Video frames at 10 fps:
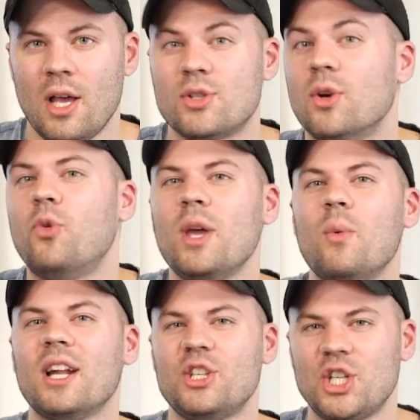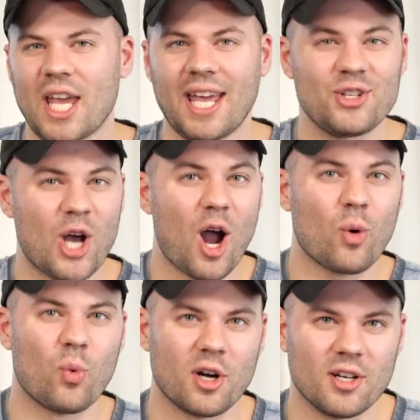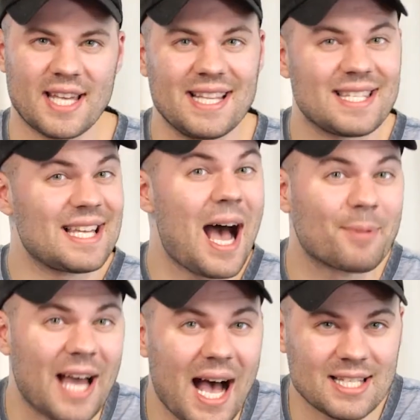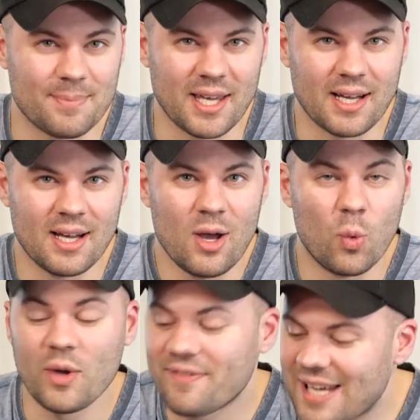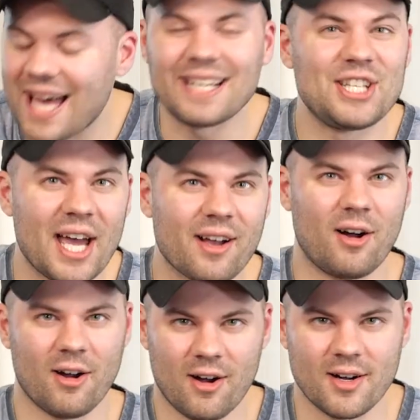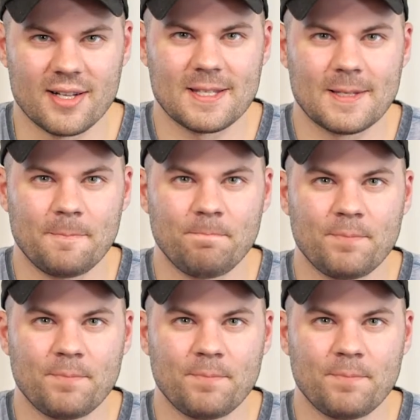So if we want to change our words and stop gossiping, we've got to check our hearts.